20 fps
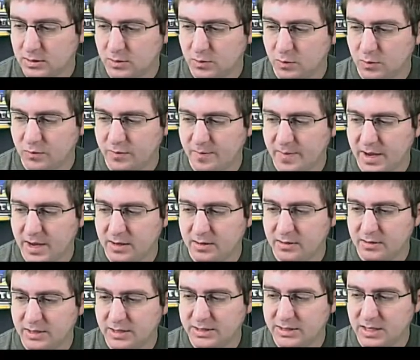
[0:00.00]
Wolfman,
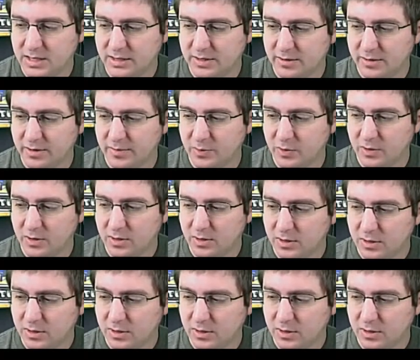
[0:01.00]
he's not there anymore.